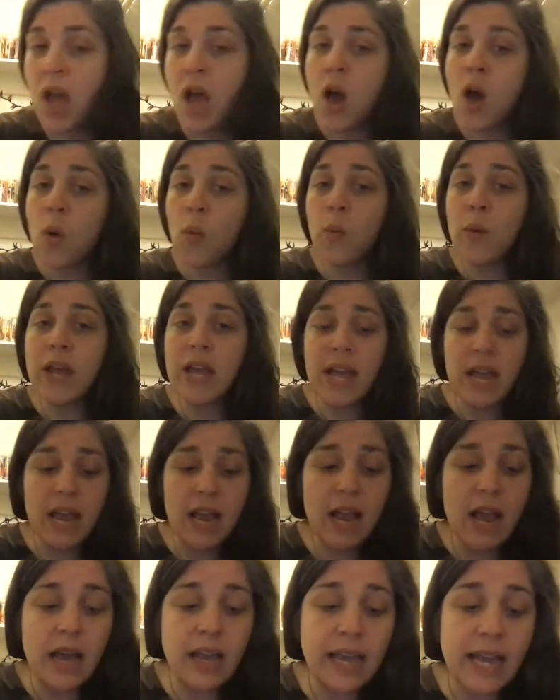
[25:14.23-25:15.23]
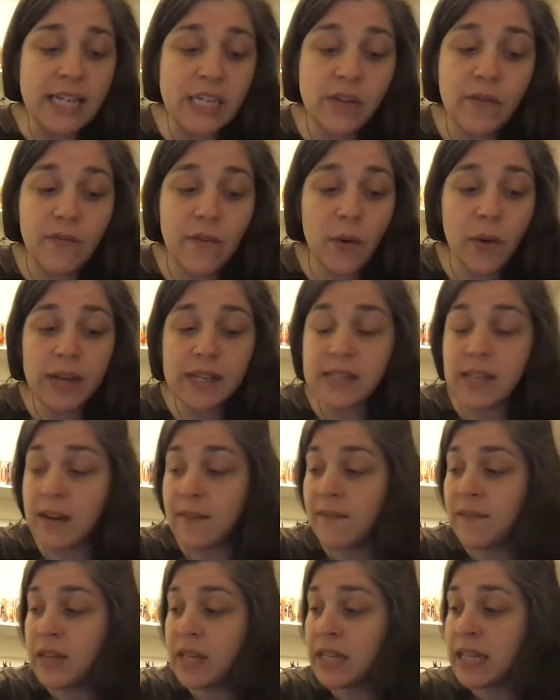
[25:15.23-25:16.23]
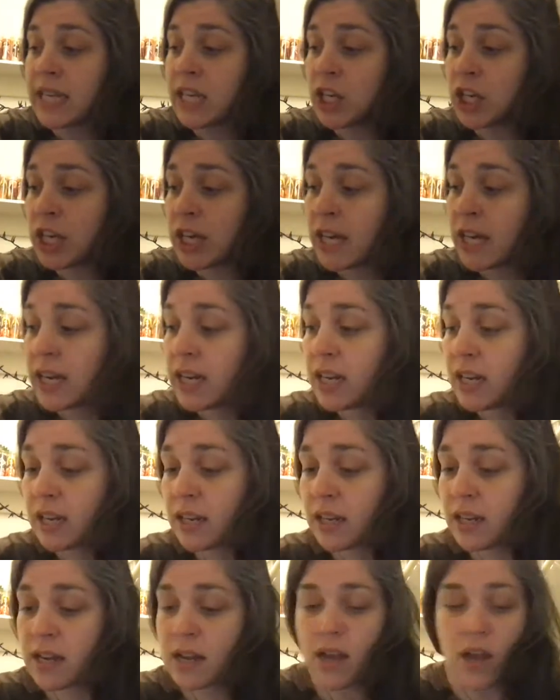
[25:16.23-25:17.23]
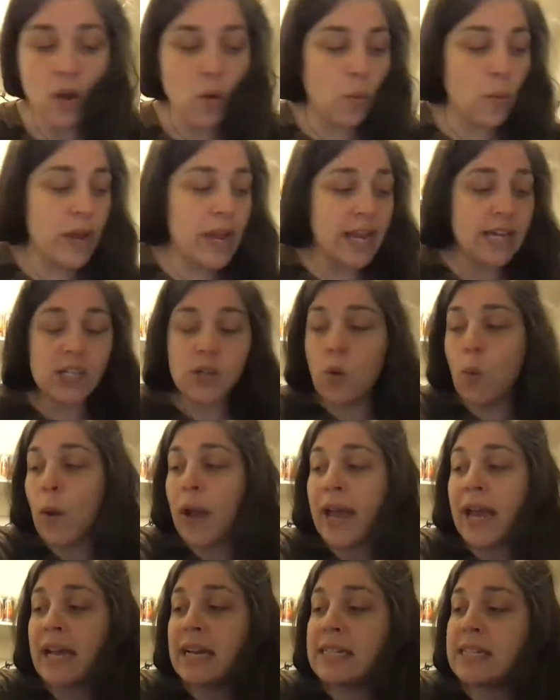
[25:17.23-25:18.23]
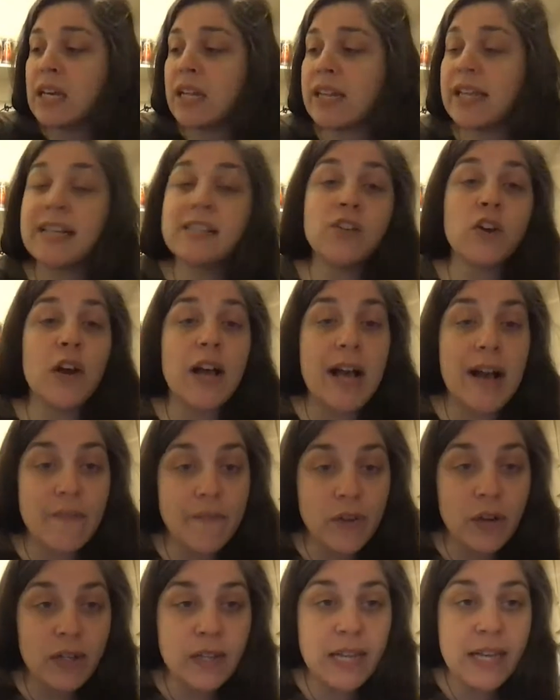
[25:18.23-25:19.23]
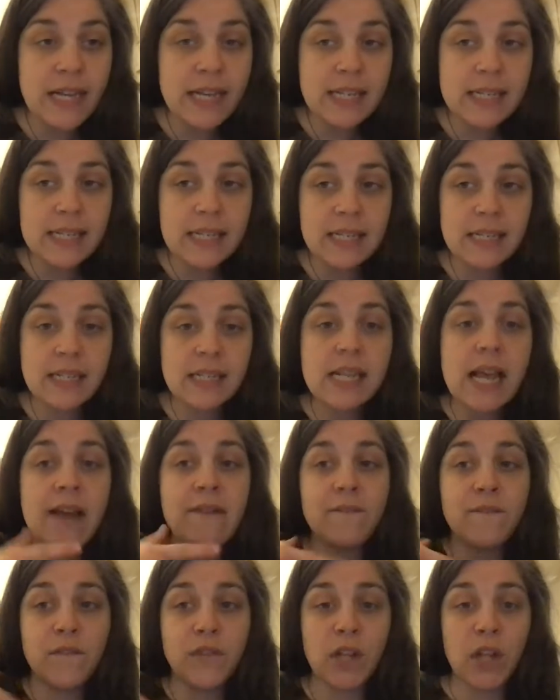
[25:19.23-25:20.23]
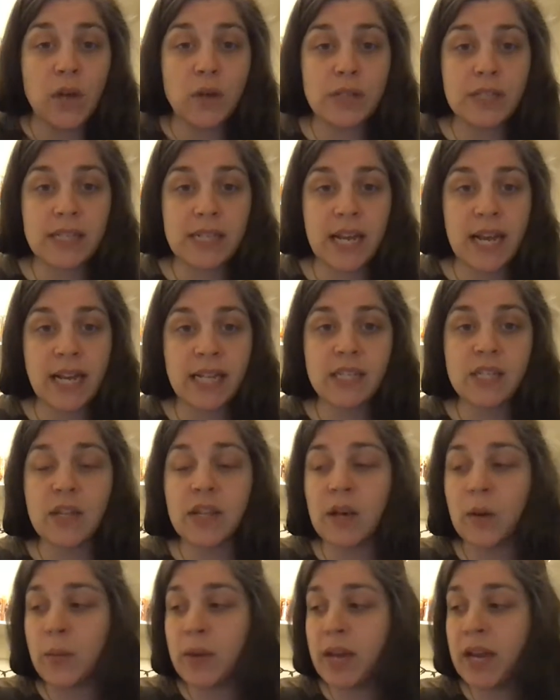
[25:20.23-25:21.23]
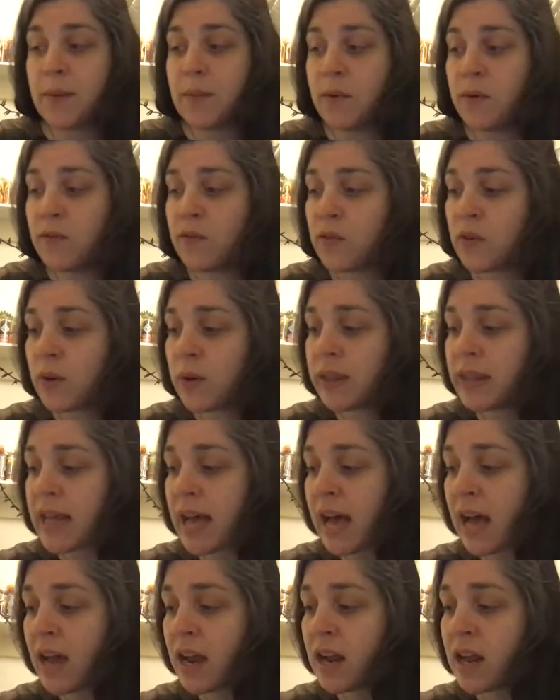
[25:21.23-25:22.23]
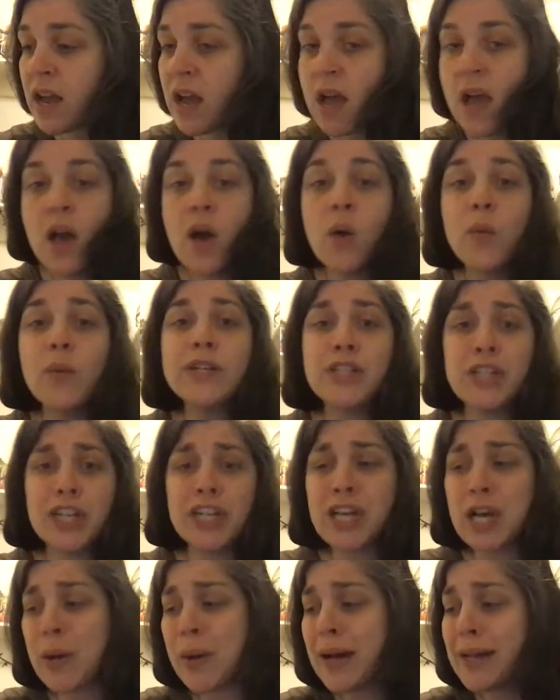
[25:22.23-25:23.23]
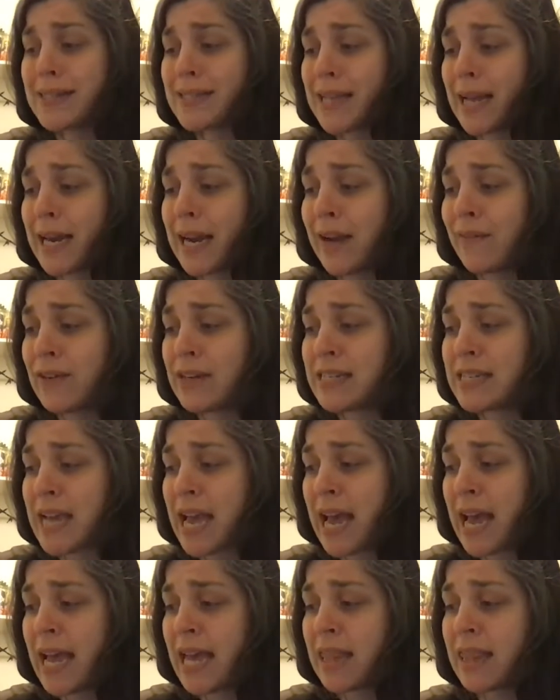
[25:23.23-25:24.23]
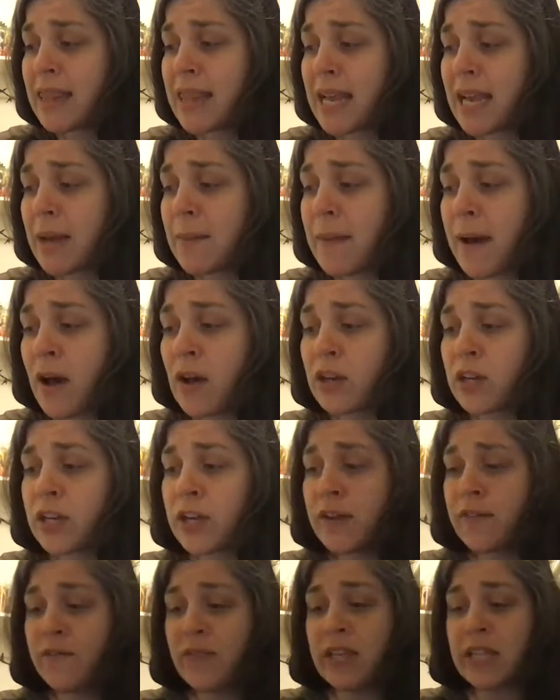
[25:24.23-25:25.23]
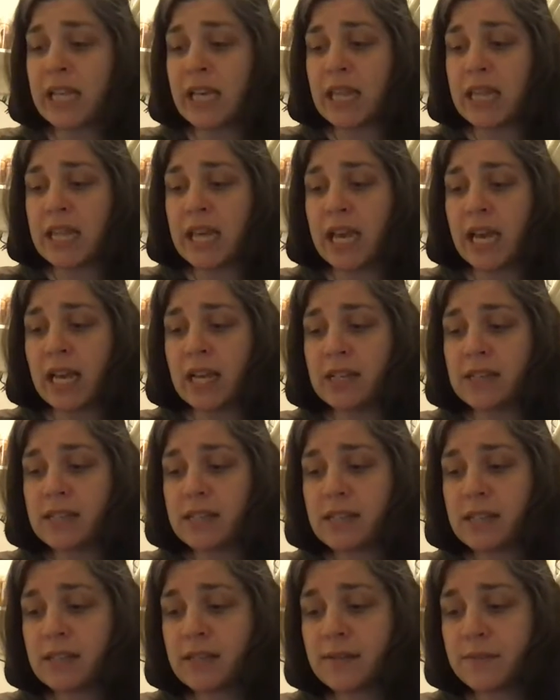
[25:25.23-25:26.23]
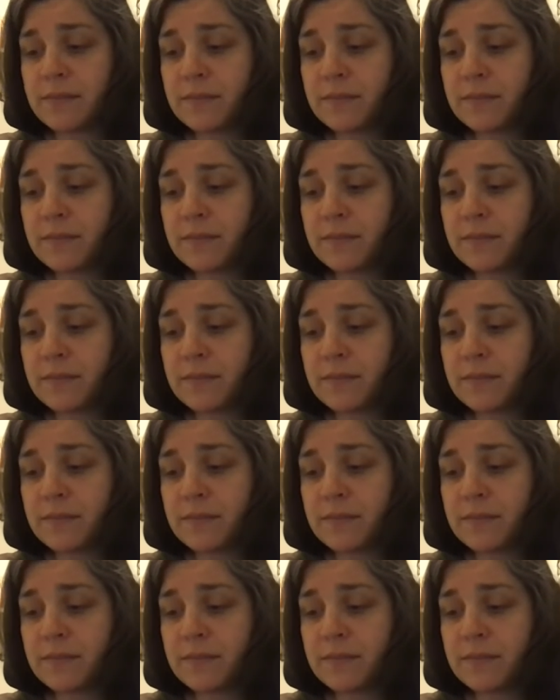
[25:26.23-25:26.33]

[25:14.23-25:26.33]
We get to focus on feeling good. We get to wait until things are effortless and flow state so that we can move through in that. We should go outside every day, think about good feeling things.